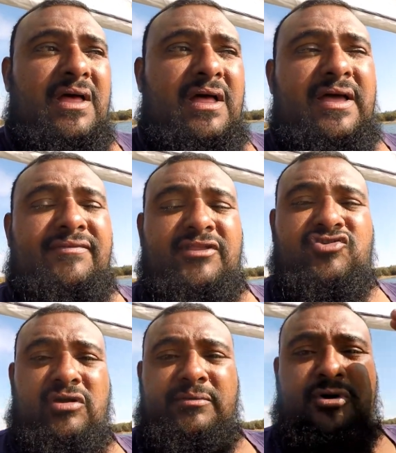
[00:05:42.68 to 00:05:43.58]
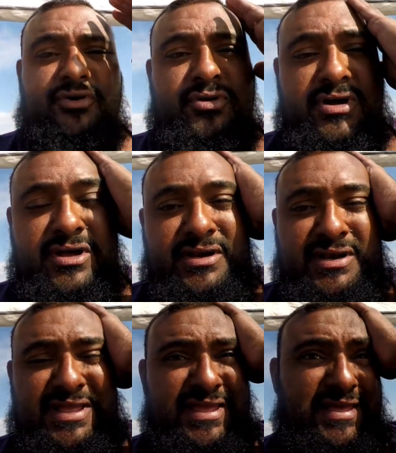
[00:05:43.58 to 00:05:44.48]
I'll have the trolling motor
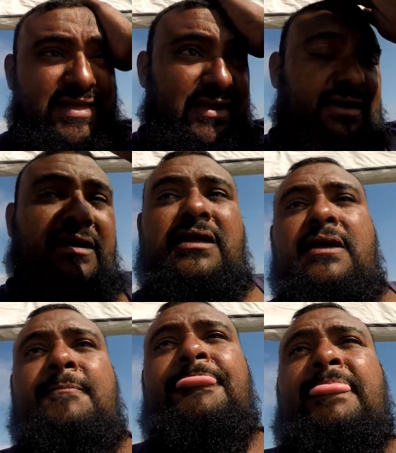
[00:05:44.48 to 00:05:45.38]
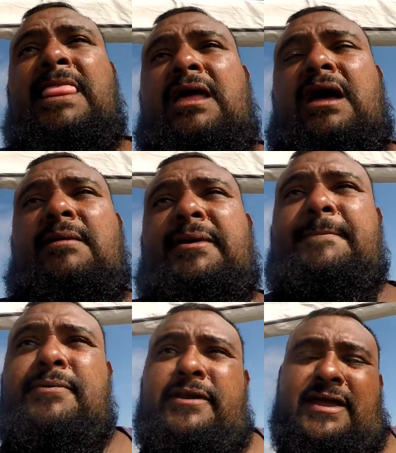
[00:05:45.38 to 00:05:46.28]
on and I'll be
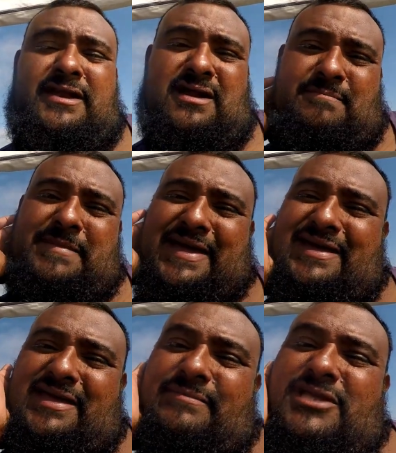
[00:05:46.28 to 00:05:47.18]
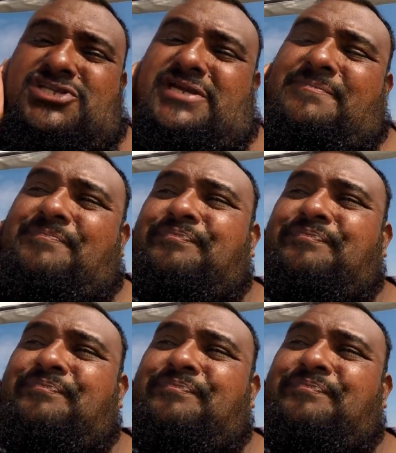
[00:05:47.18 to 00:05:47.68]
putting it on mega imaging.